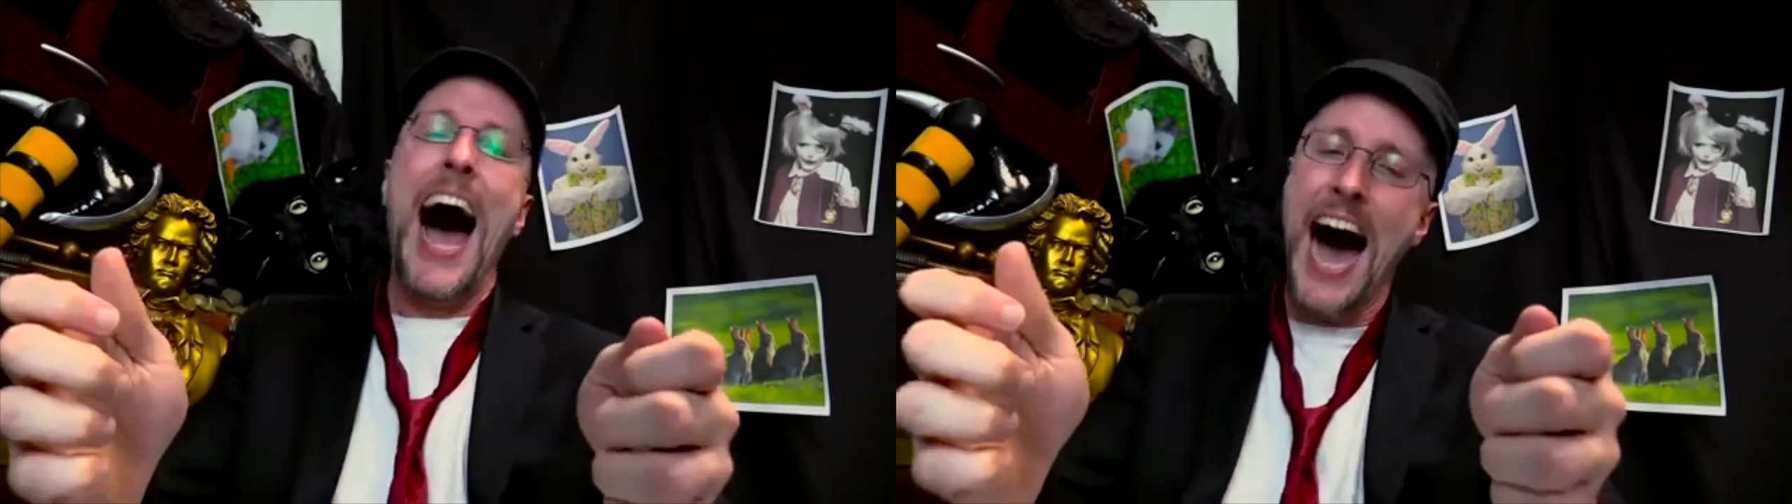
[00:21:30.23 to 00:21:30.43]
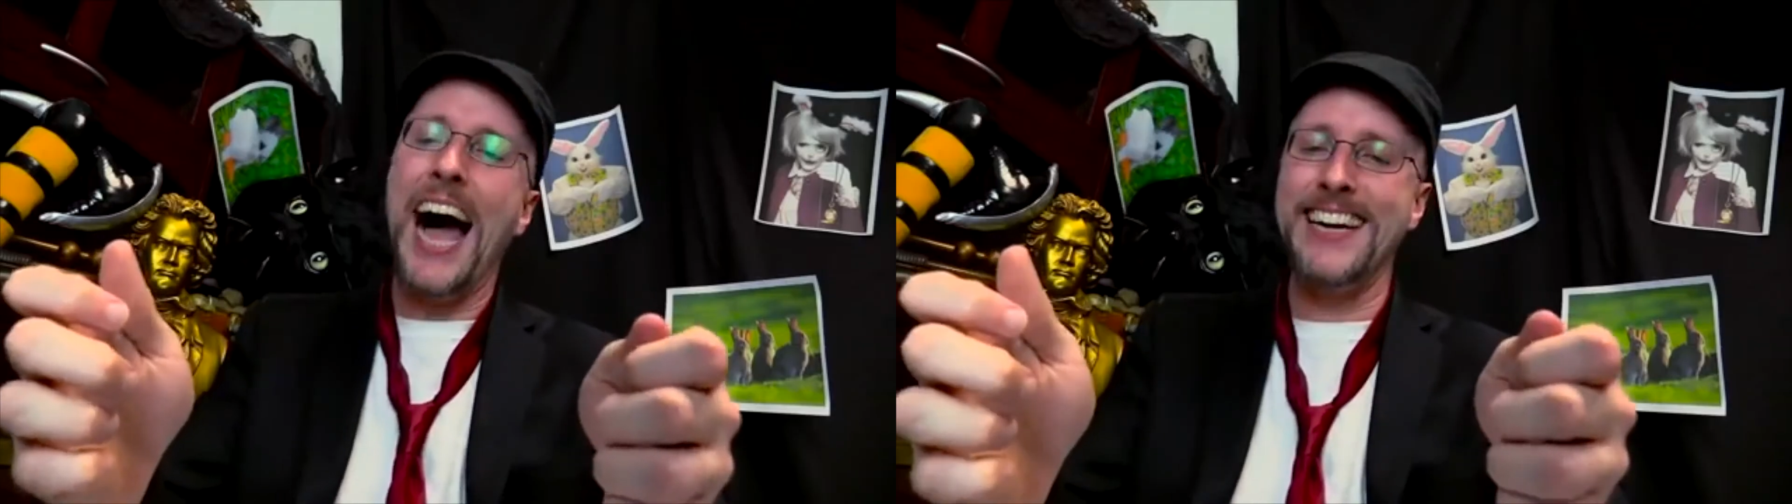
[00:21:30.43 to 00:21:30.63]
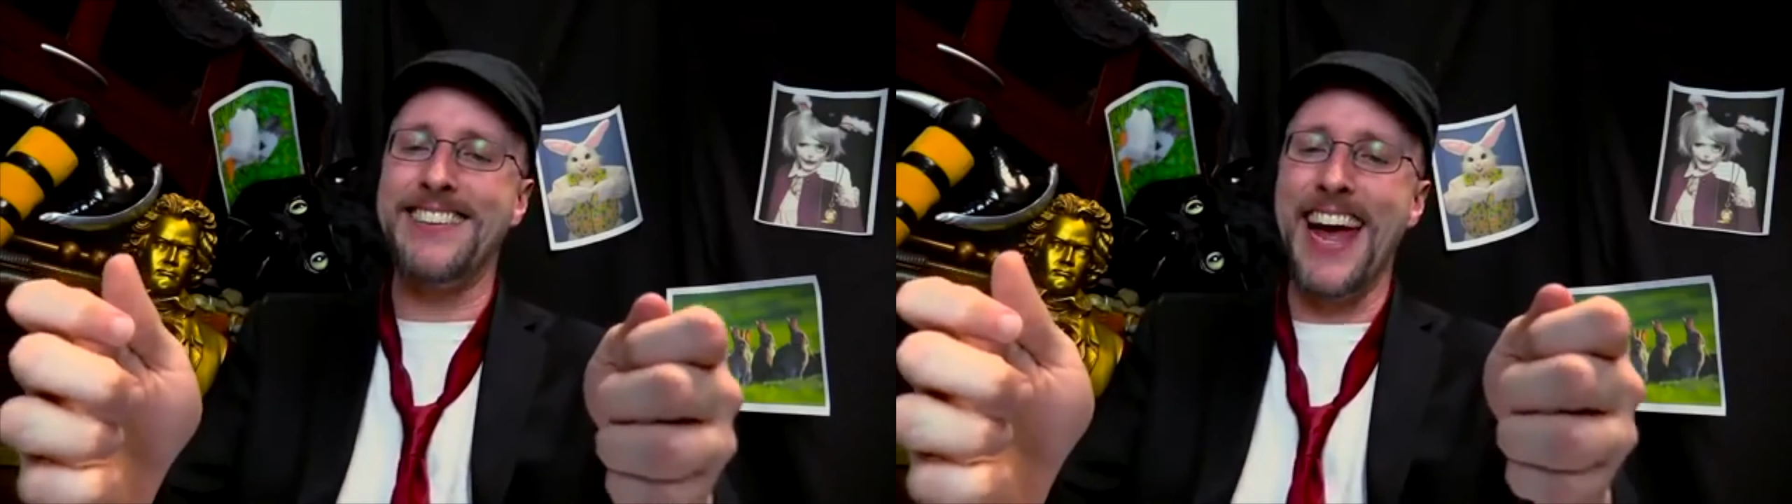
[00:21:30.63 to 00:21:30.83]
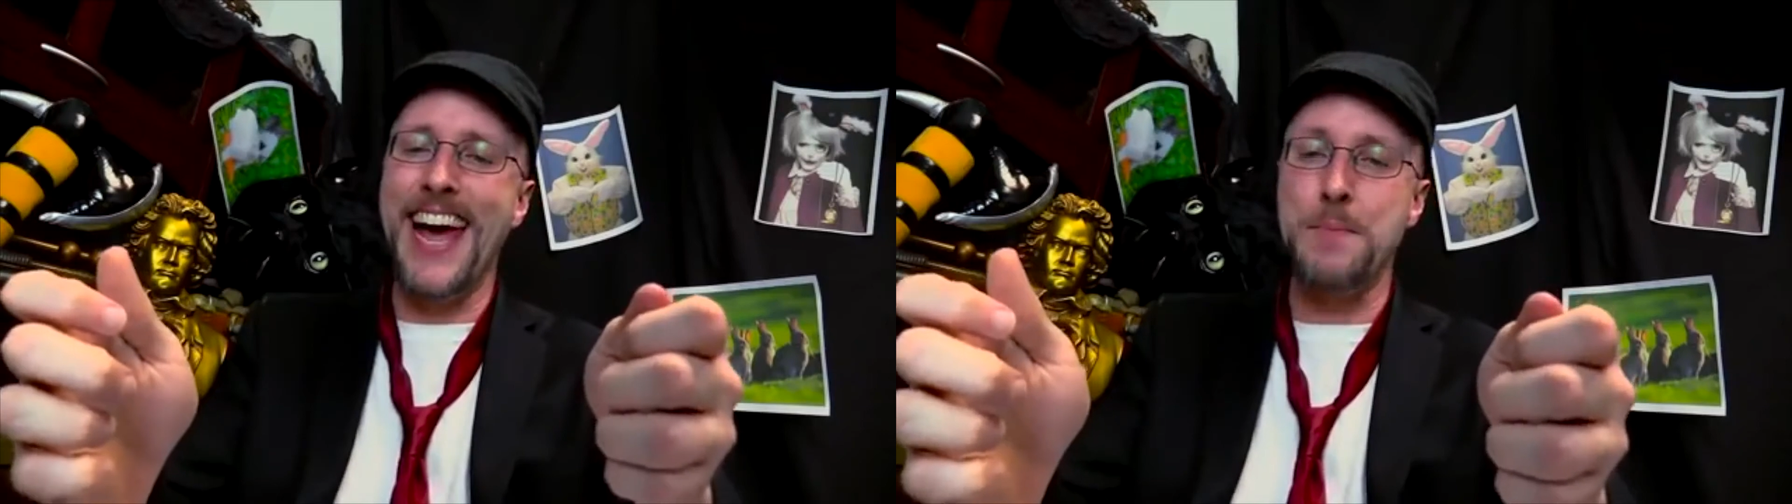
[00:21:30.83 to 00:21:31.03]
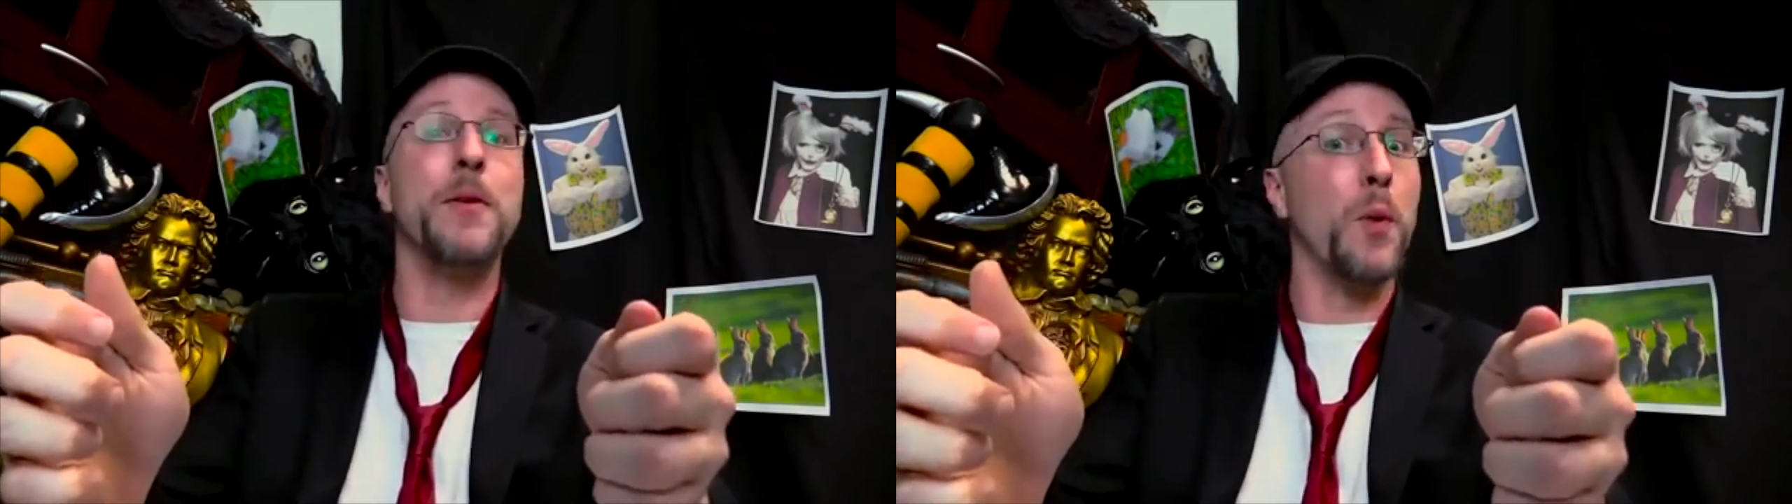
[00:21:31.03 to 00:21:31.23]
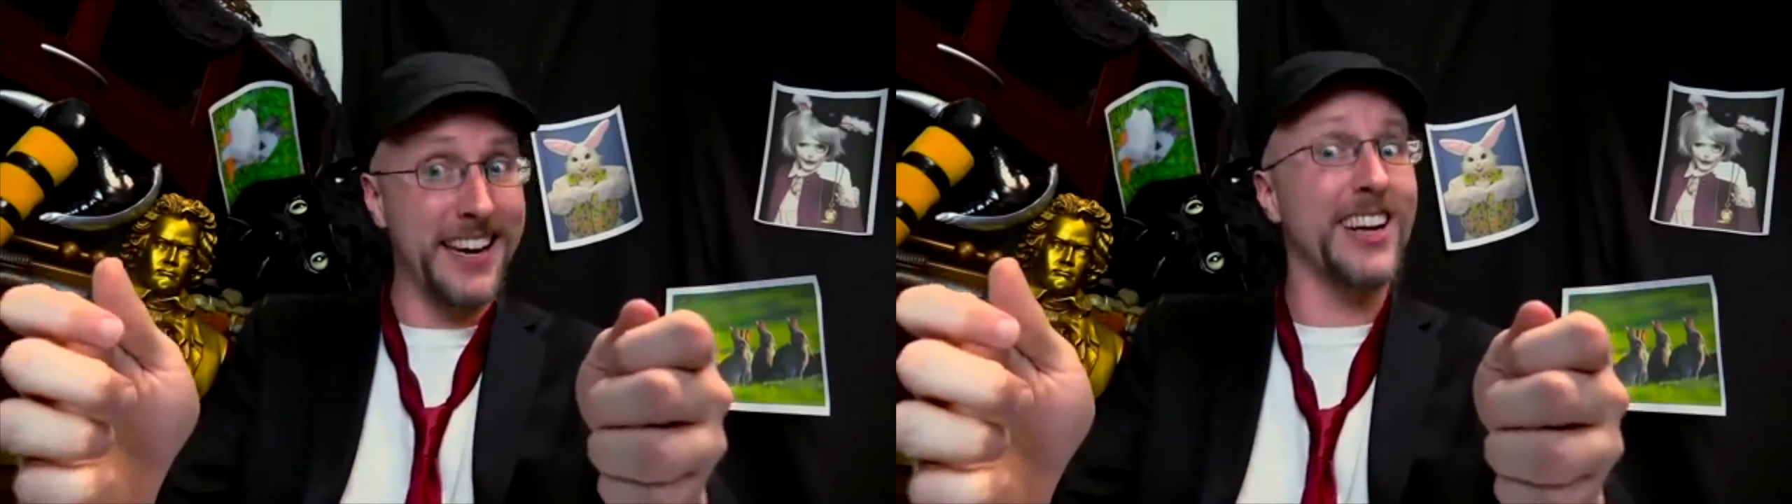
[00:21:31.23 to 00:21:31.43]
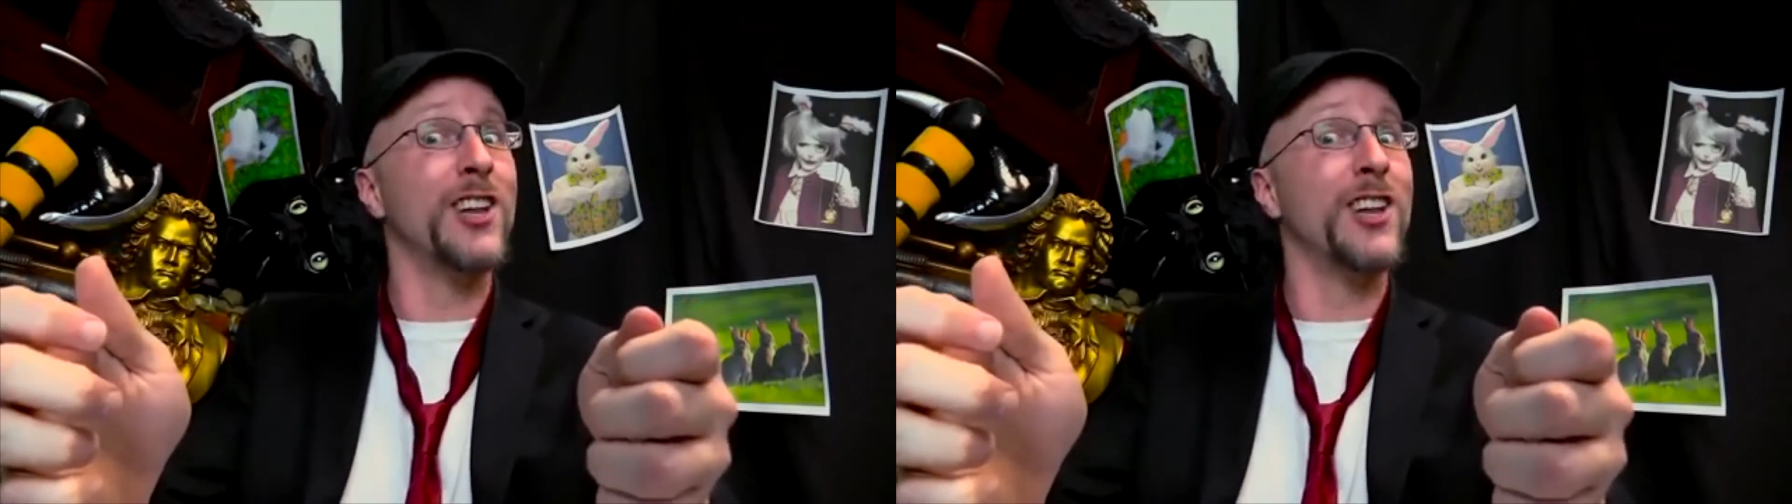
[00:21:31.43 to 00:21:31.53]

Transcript: Hi, Dad. Been waiting